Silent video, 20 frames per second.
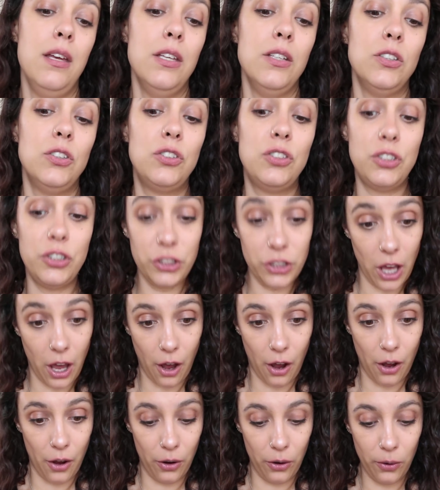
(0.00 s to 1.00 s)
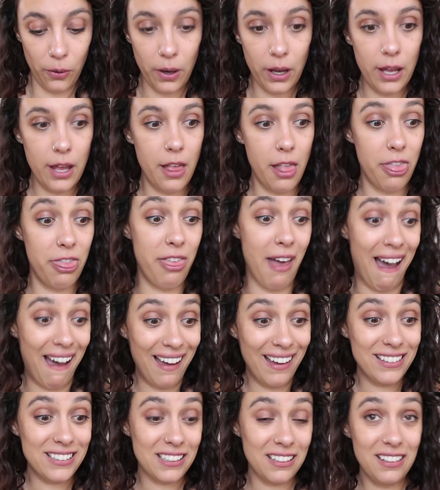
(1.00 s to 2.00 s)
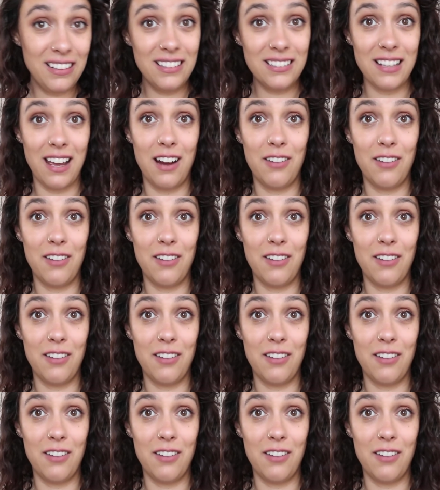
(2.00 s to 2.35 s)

So that is